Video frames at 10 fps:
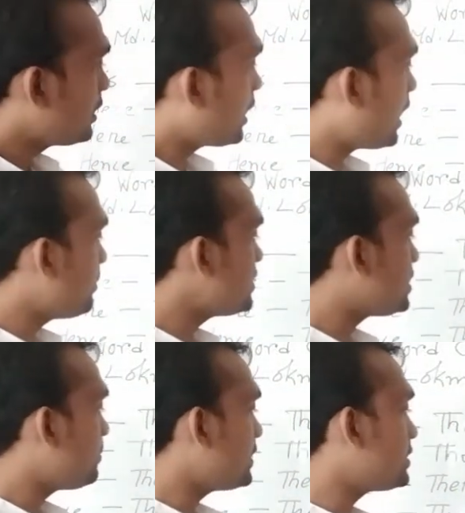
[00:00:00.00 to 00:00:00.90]
Come is
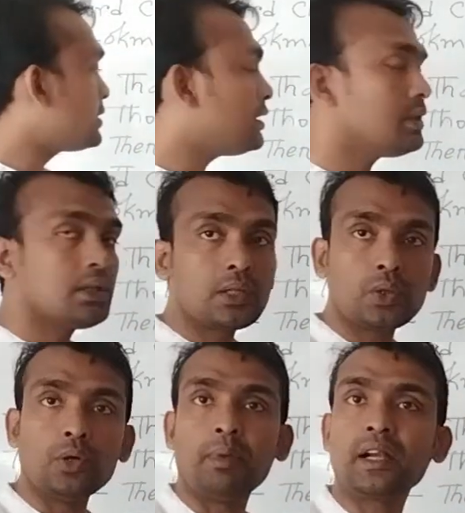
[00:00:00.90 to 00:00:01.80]
replaces in
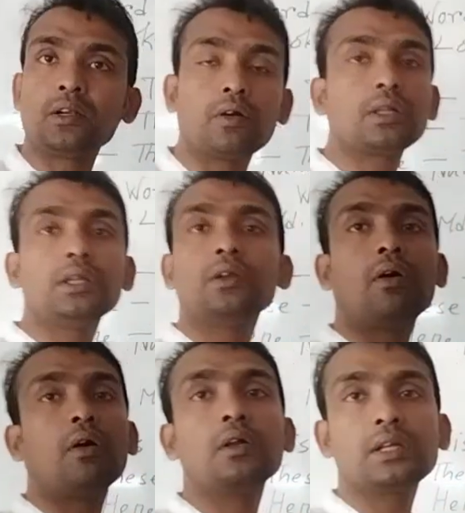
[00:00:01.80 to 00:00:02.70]
go, but not
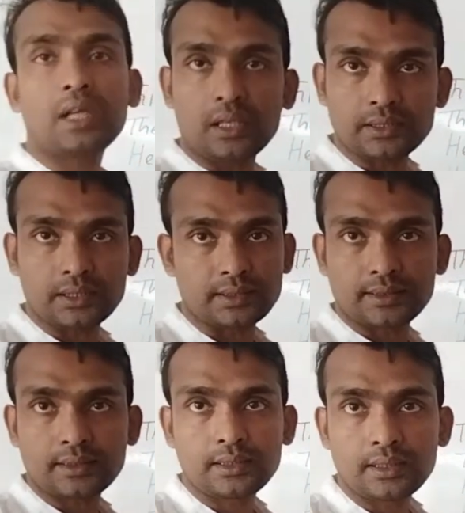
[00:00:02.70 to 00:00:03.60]
in all cases,
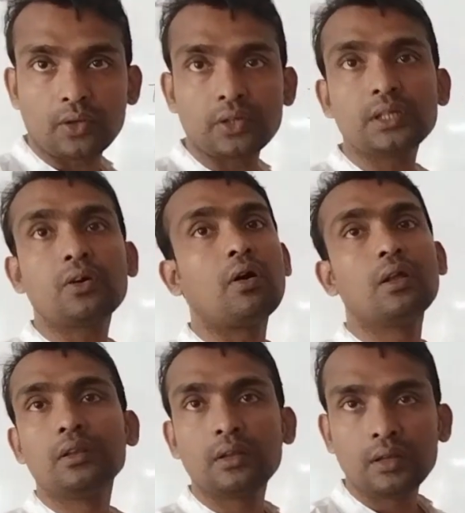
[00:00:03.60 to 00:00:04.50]
not in
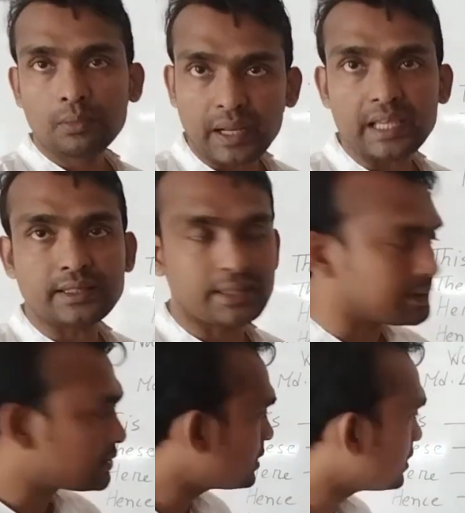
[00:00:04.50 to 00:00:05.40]
all
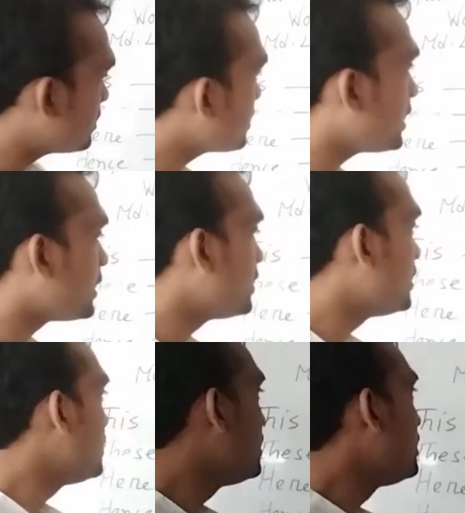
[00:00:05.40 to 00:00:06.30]
places.
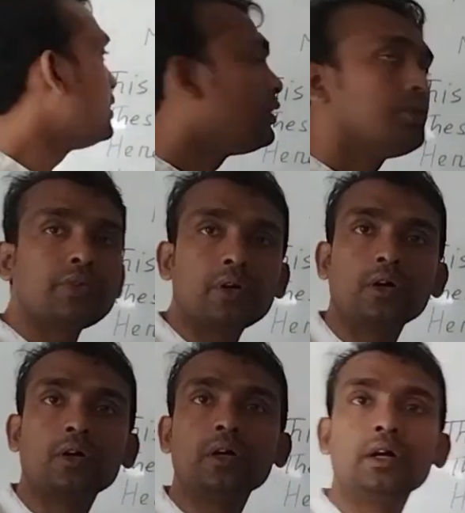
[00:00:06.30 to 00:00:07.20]
Okay. So
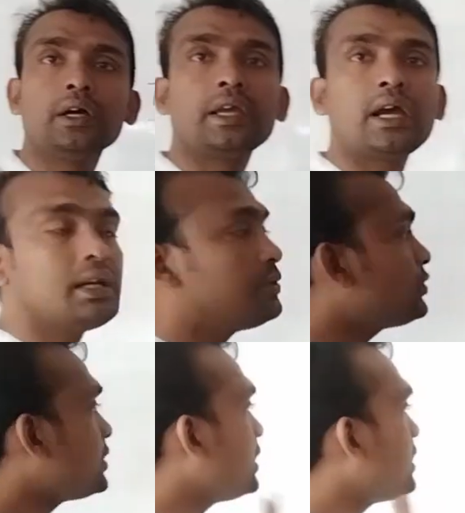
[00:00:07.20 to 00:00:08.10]
here you
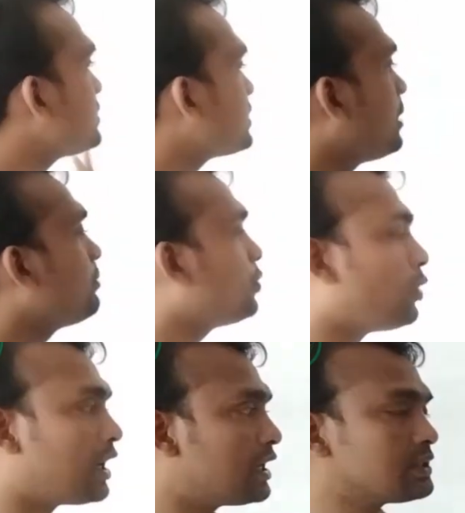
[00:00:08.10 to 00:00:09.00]
see some
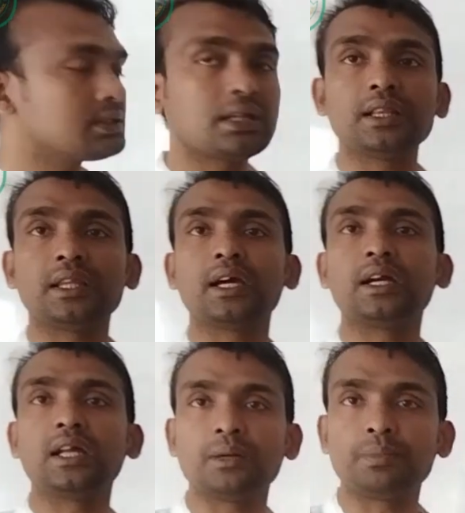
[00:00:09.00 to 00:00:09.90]
words and they
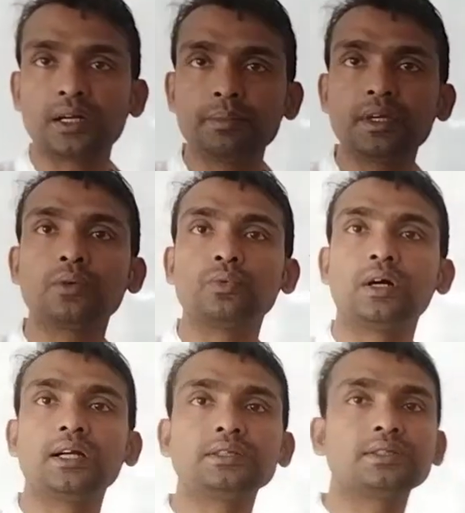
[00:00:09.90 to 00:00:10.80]
are adverbial
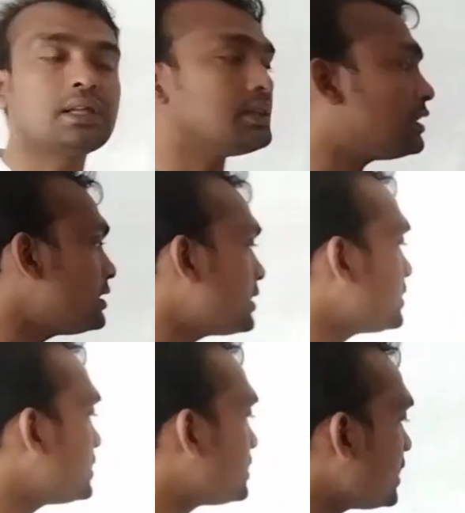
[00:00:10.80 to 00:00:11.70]
words, and these are